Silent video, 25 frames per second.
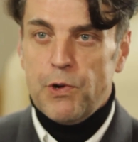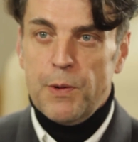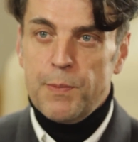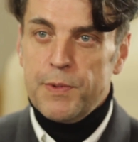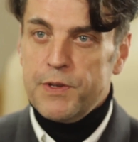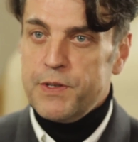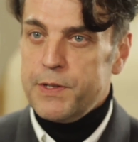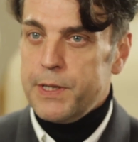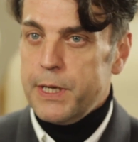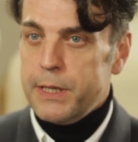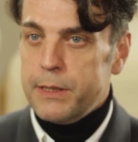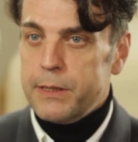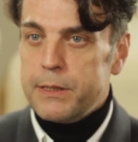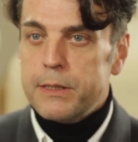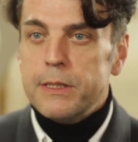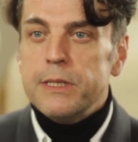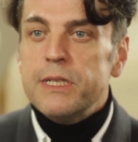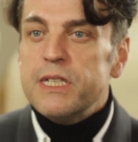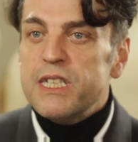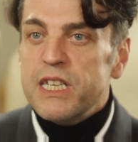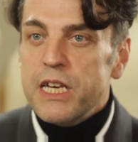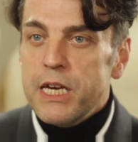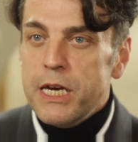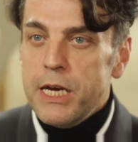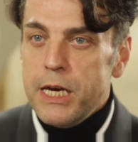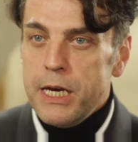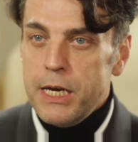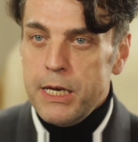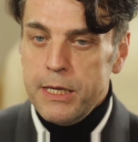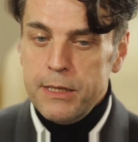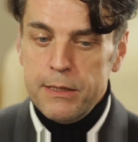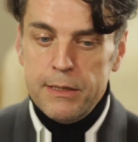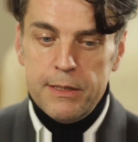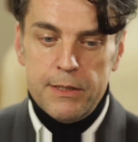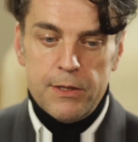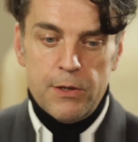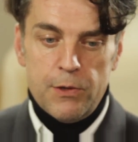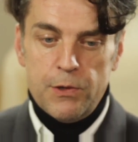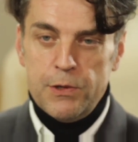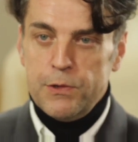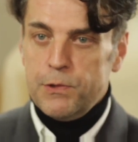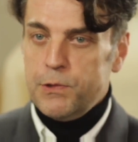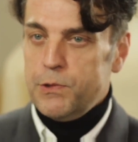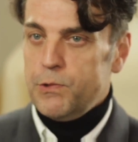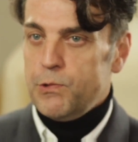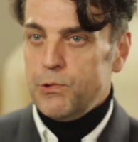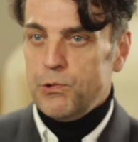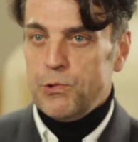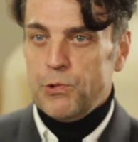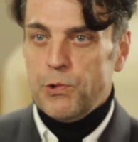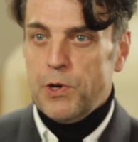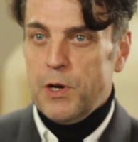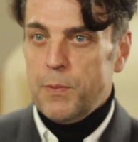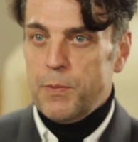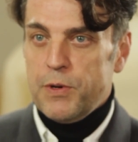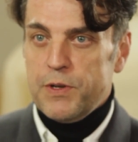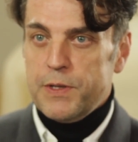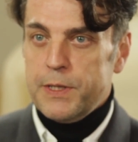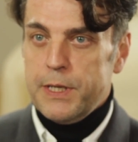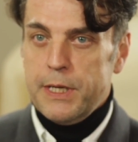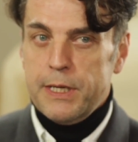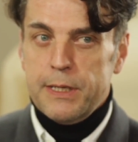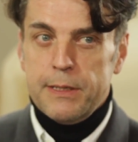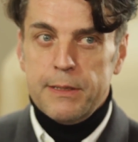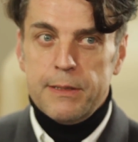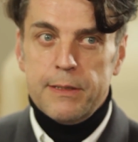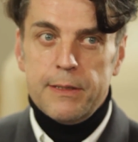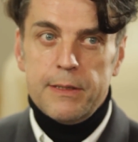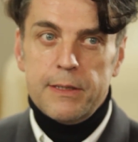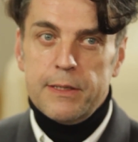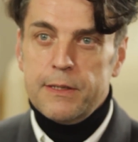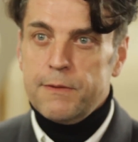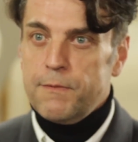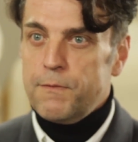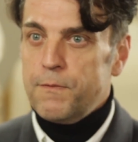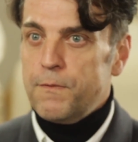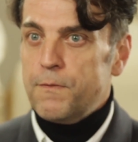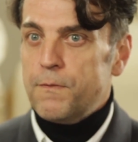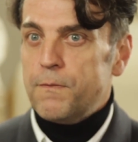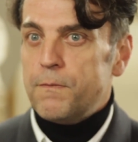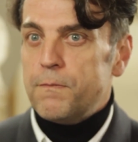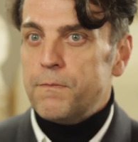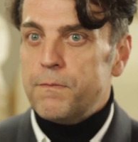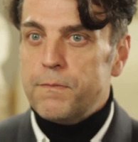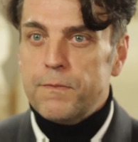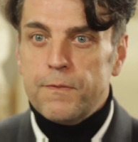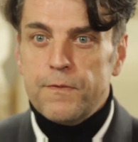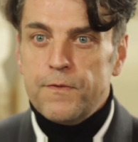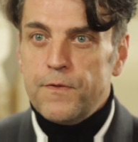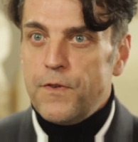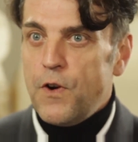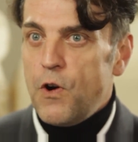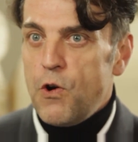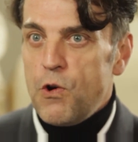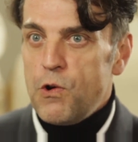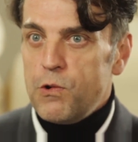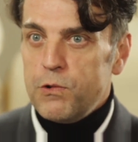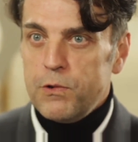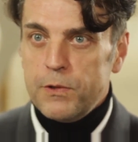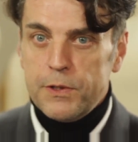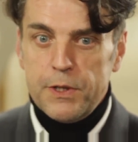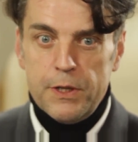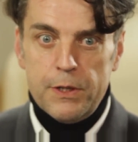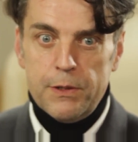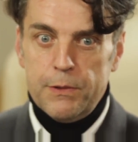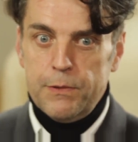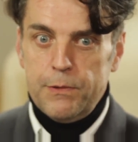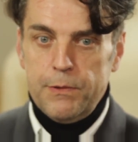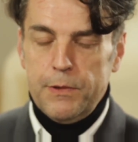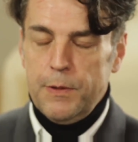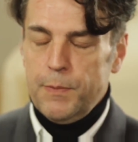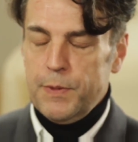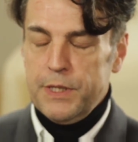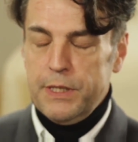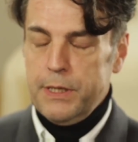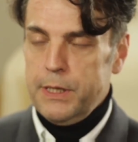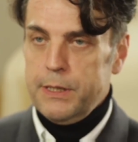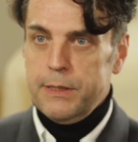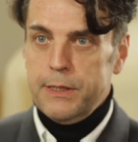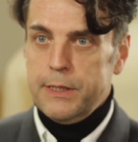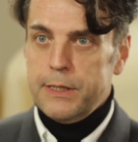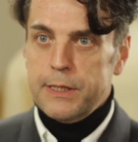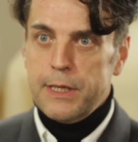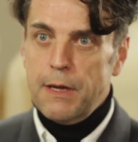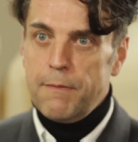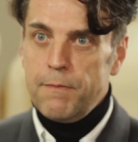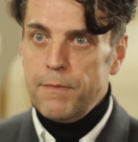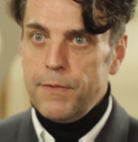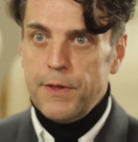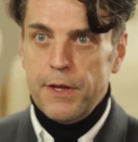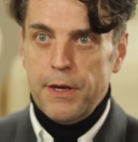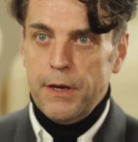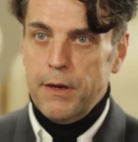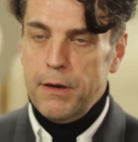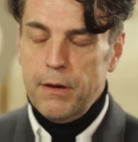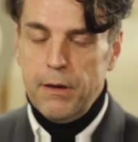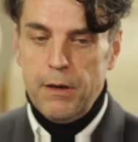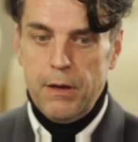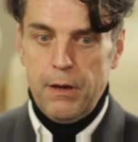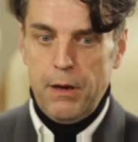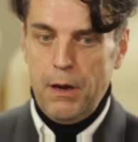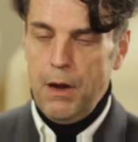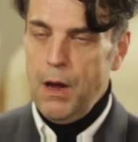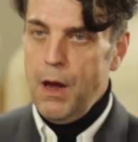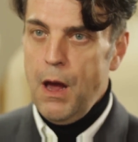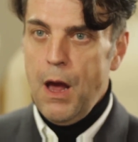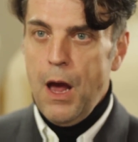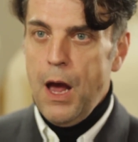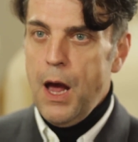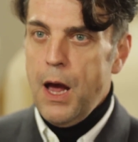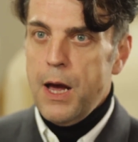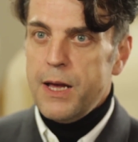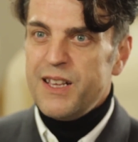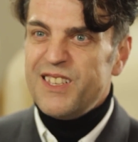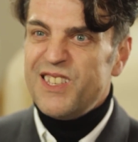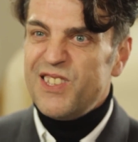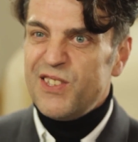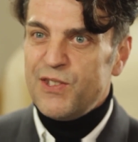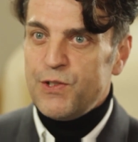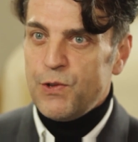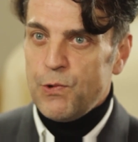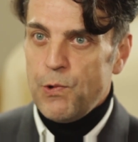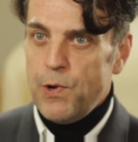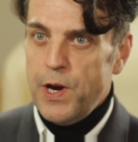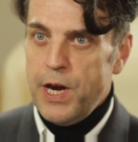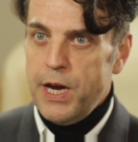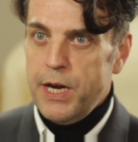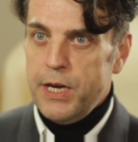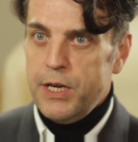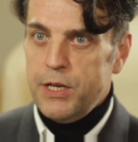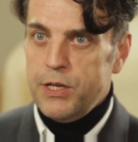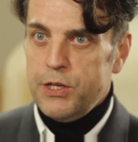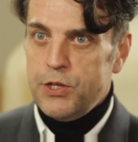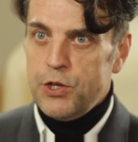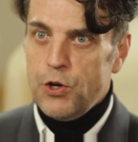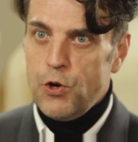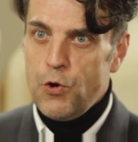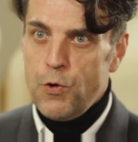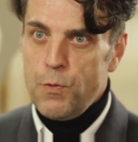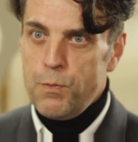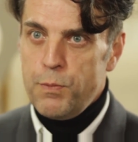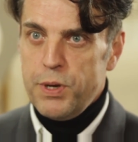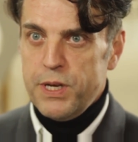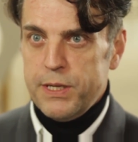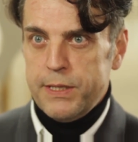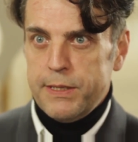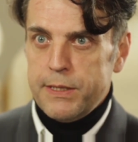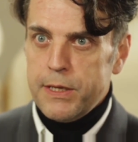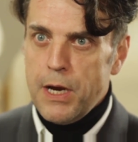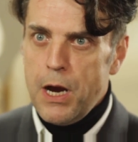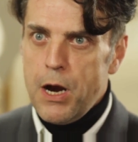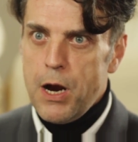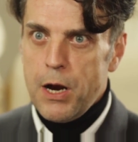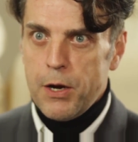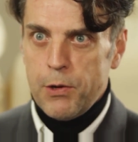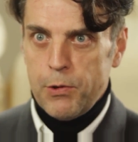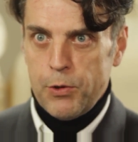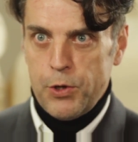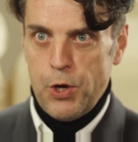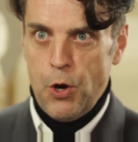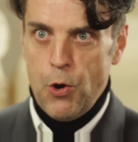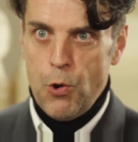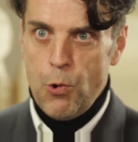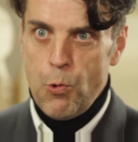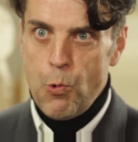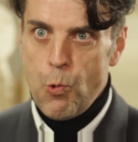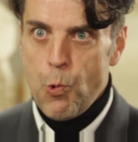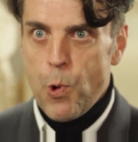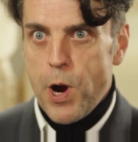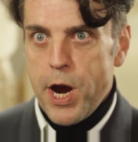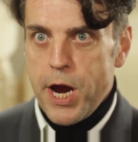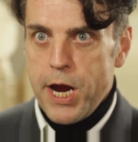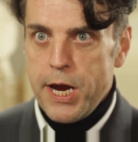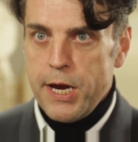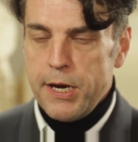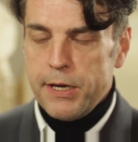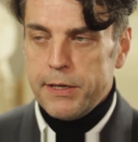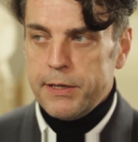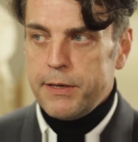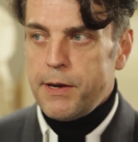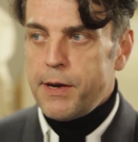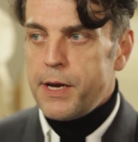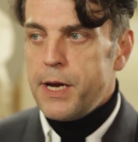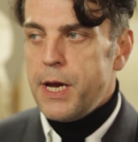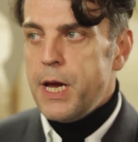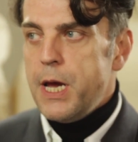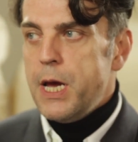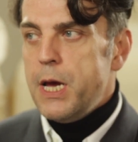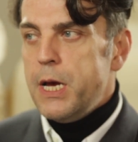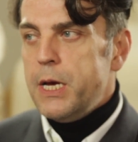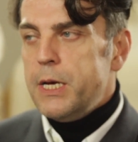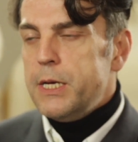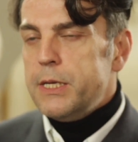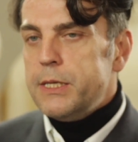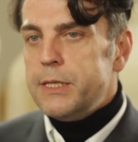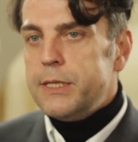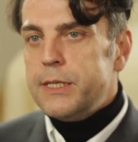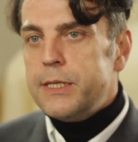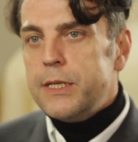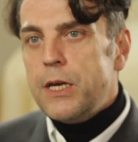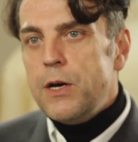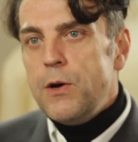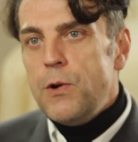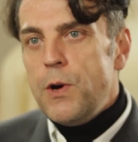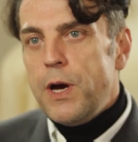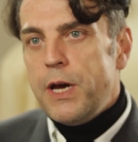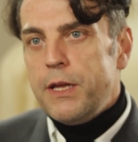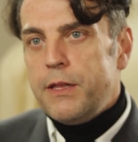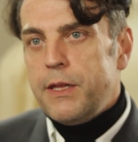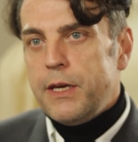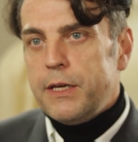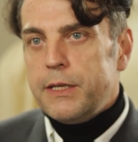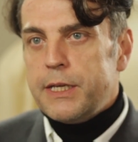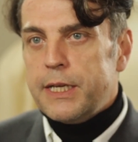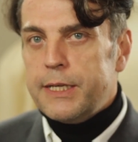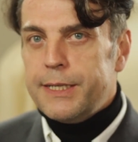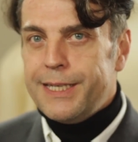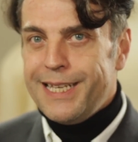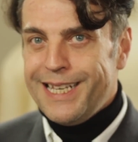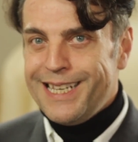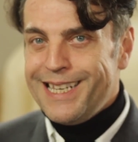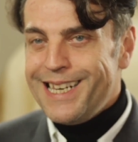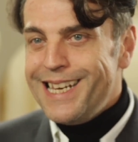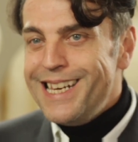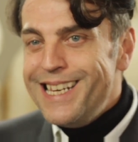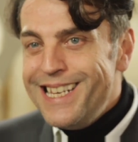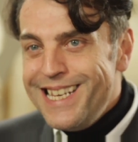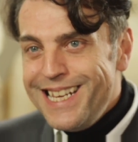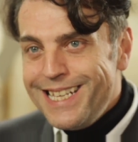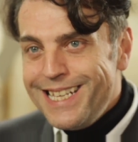represent sins, or to represent fault, or to represent something strange or bizarre or weird. So I think that in